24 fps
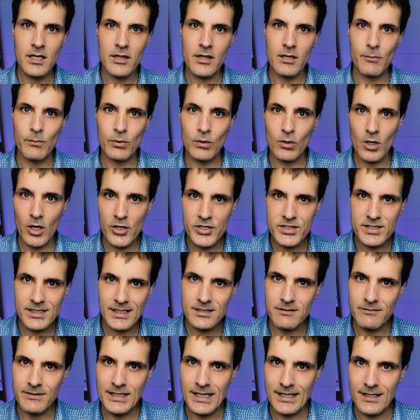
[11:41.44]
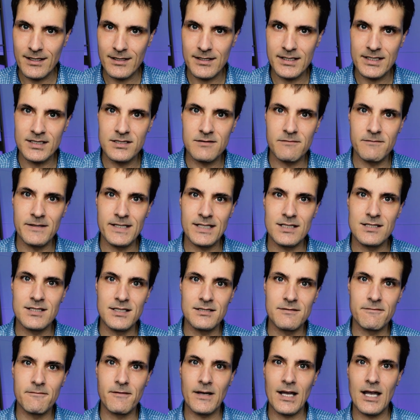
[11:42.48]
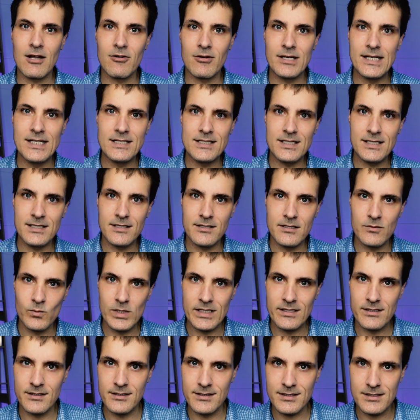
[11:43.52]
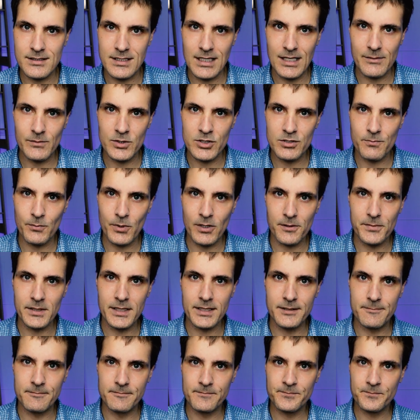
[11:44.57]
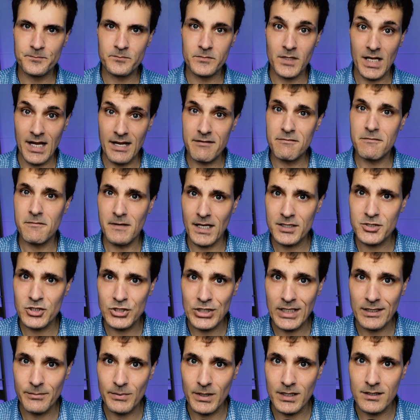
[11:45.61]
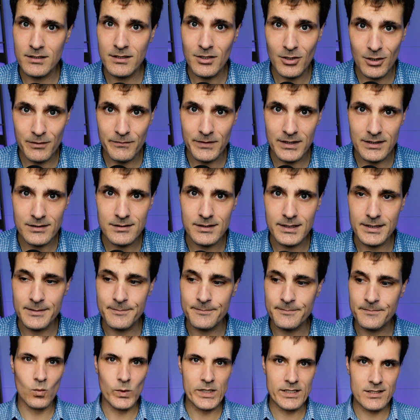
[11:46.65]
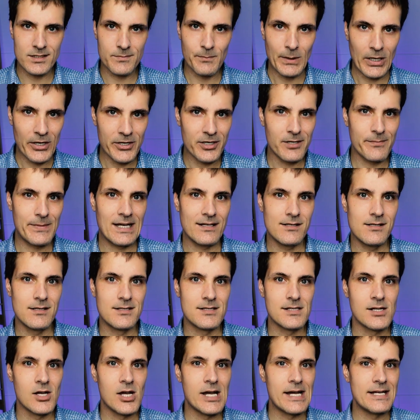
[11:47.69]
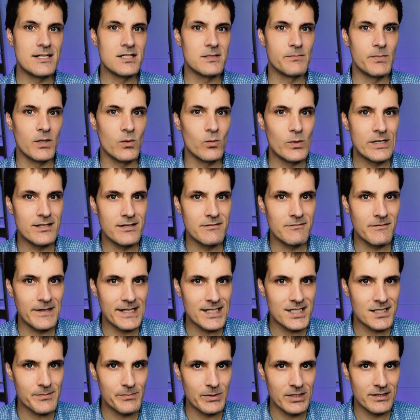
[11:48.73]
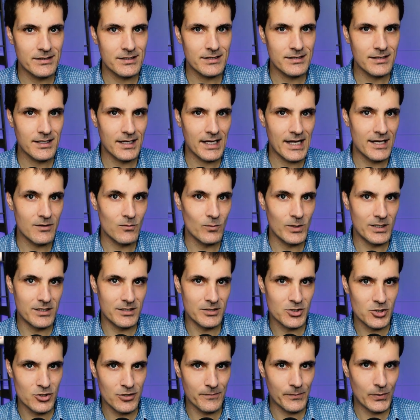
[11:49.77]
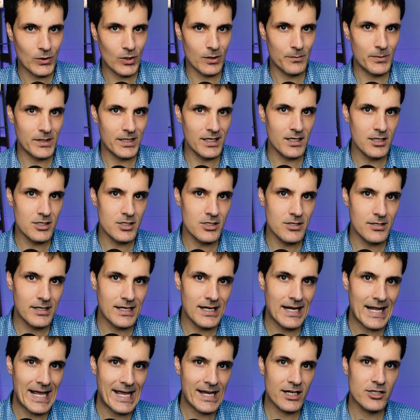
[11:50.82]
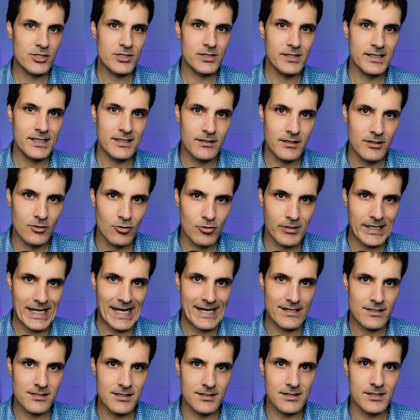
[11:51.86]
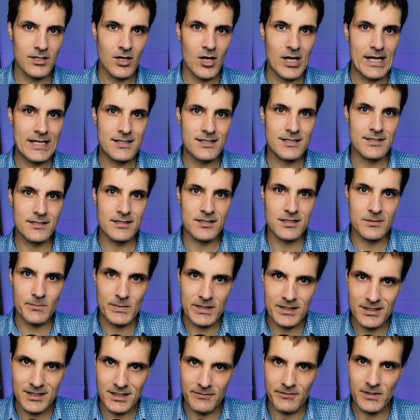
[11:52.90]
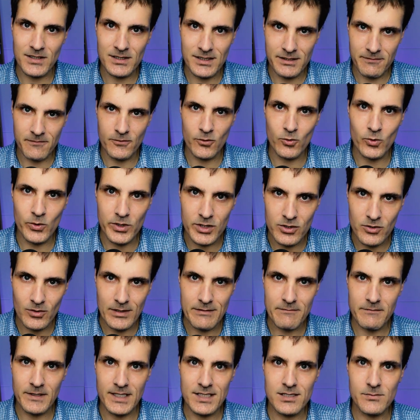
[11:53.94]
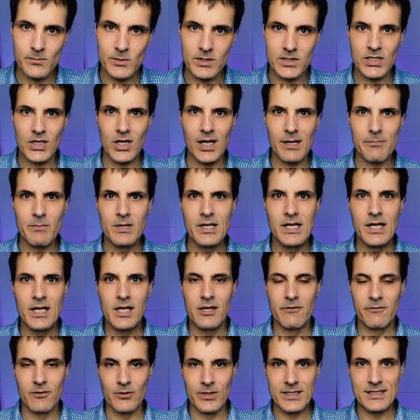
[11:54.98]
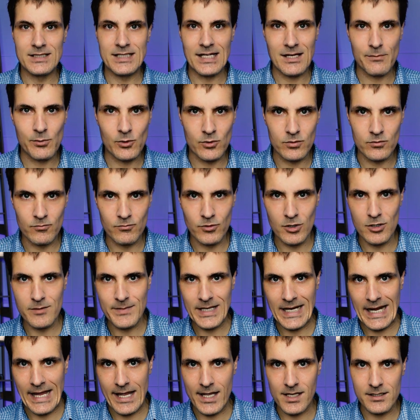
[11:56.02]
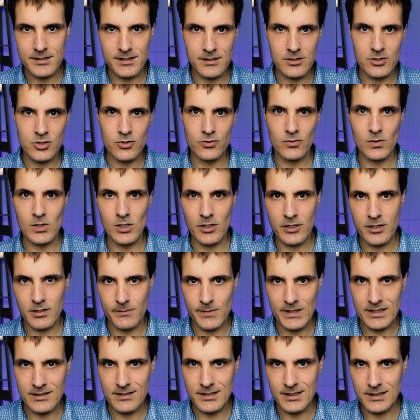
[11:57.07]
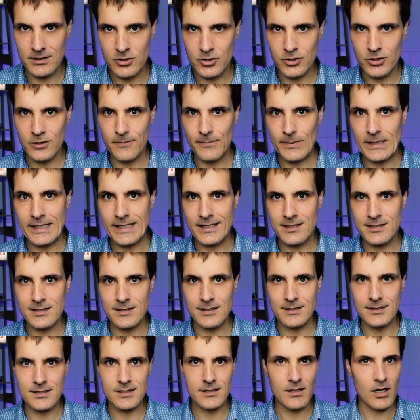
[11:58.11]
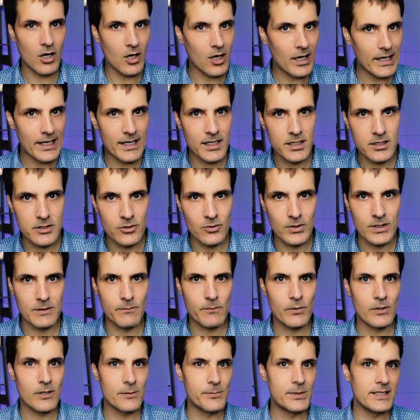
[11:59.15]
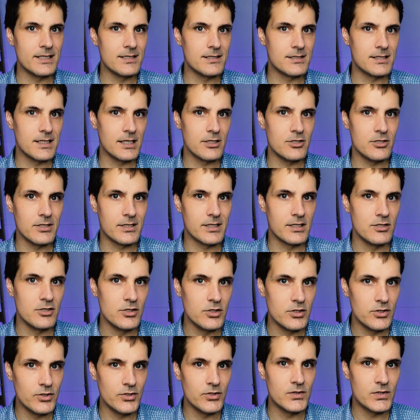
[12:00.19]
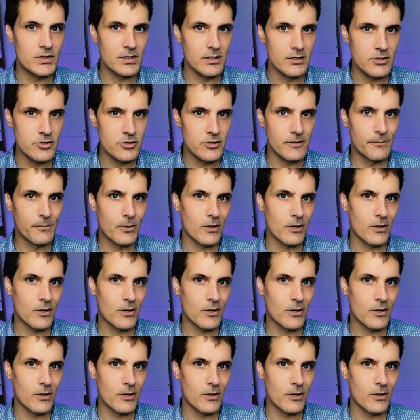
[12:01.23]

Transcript: The process of getting things fixed is far easier than with an established property. And far cheaper, obviously. We spoke about designs, but with investment and with a new property, you can actually create designs specifically for your investment type. For example, rooming houses, dual occupancies, duplexes, higher yielding properties that you can use new